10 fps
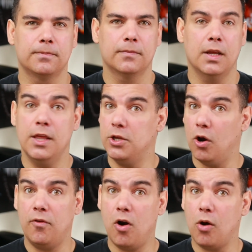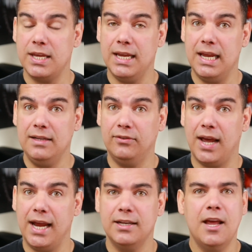The overall key
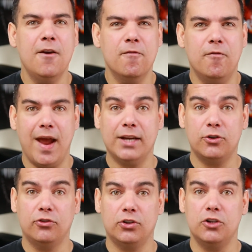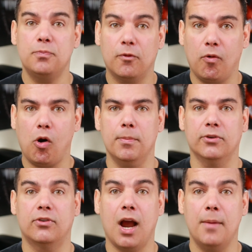insight Vector search performance
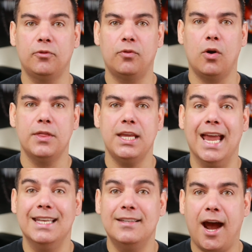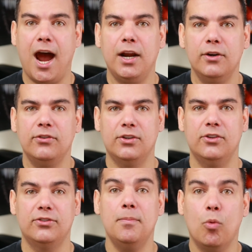comes from the entire
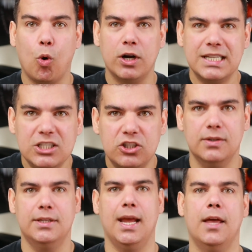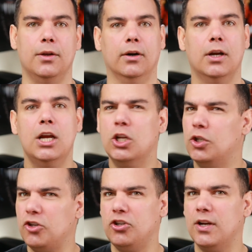system working together, not
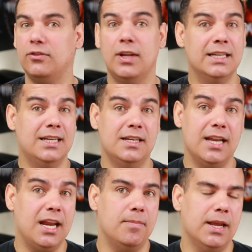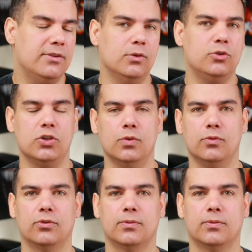just the database you choose.